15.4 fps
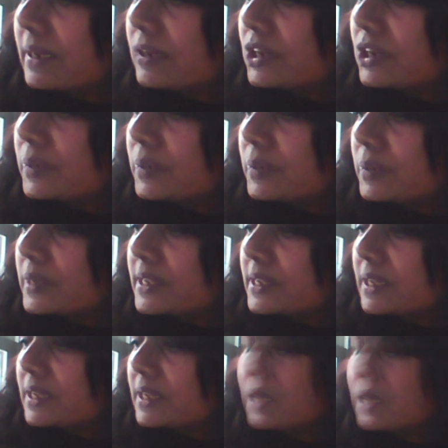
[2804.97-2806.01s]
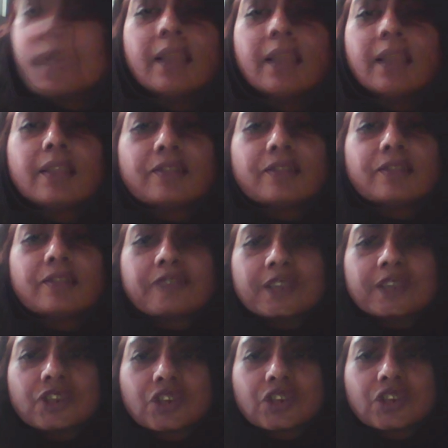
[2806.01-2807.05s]
She was the
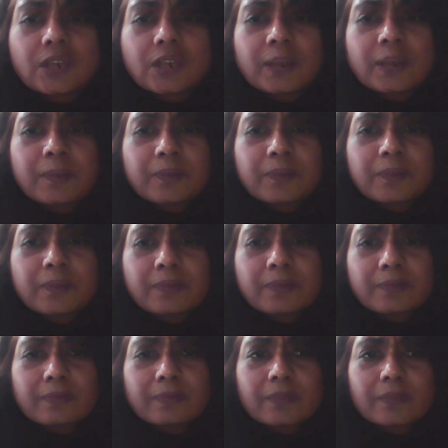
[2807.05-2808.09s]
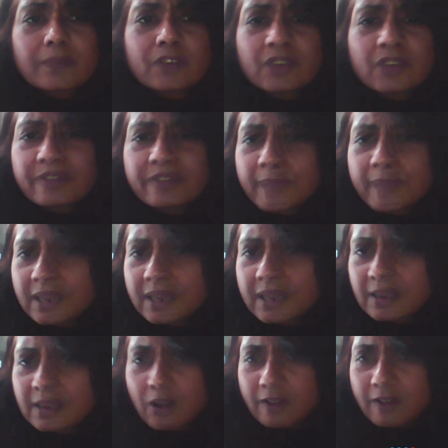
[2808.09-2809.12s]
Finnish um, chief
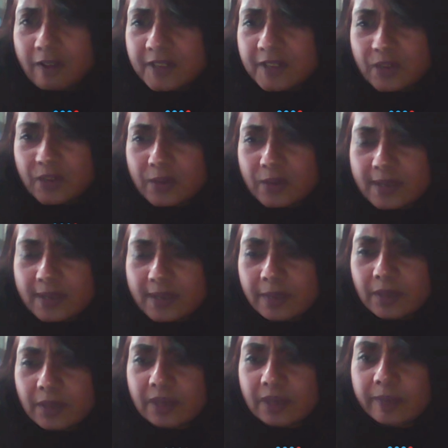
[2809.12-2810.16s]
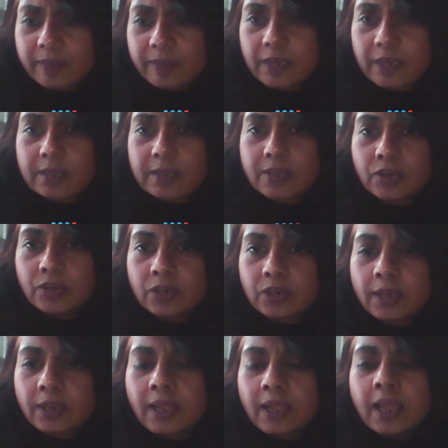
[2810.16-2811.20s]
medical officer or something, chief medical surgeon
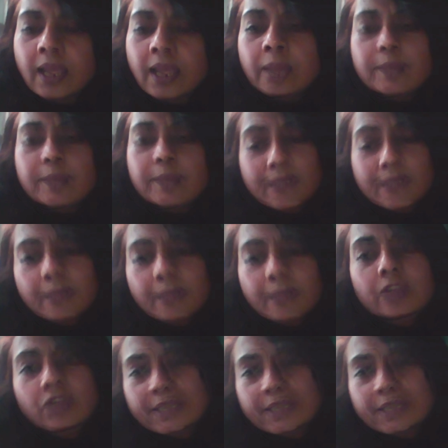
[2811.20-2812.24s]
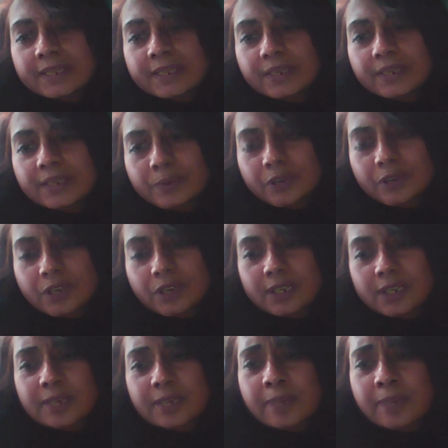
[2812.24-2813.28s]
something she did was she
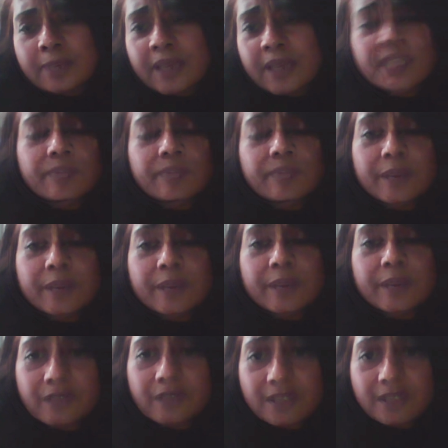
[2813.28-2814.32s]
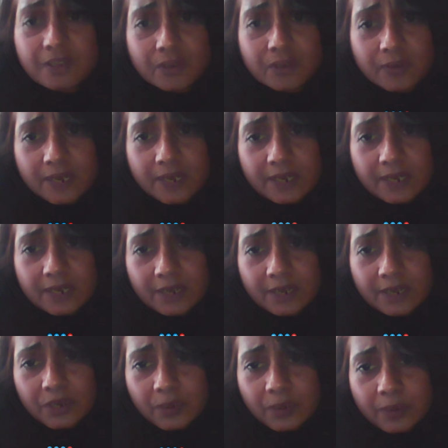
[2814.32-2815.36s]
did a massive amount of research on directed
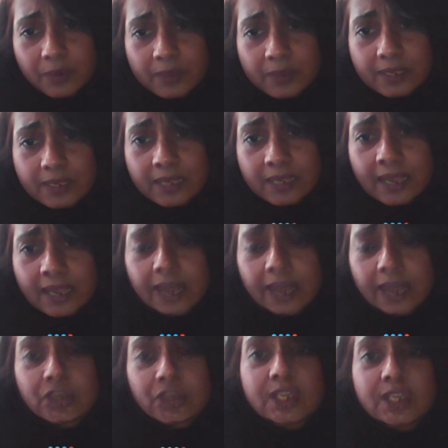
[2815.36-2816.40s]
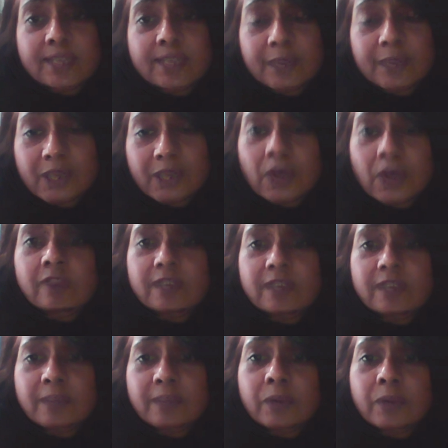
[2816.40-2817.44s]
energy weapons, and she spent a lot of
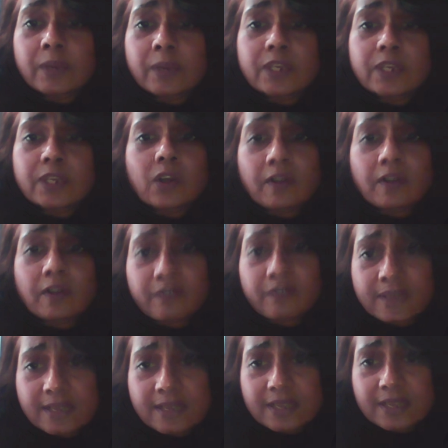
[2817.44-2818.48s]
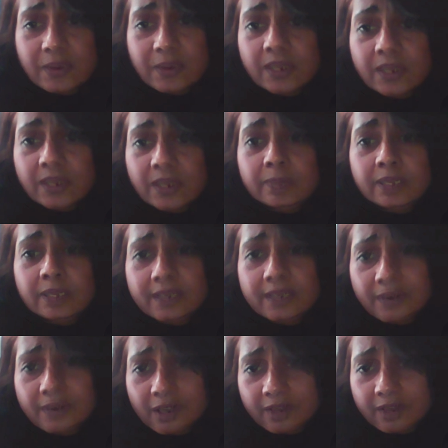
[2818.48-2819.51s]
time going to conferences, going to
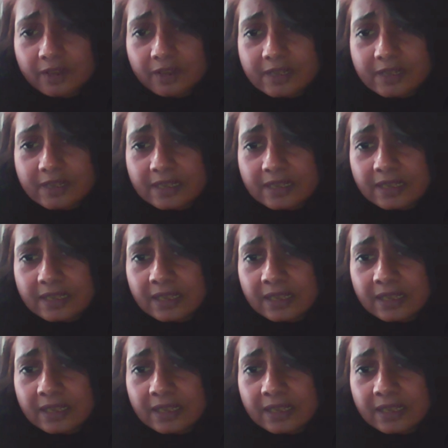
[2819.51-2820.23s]
military conferences